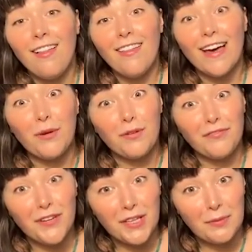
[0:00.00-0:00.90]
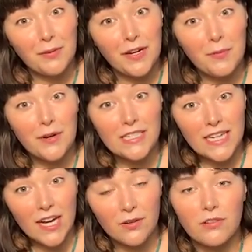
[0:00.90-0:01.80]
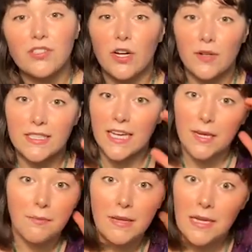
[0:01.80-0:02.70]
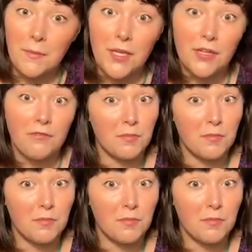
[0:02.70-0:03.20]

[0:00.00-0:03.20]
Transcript: that we're feeling pretty burnt out. So it's like maybe you've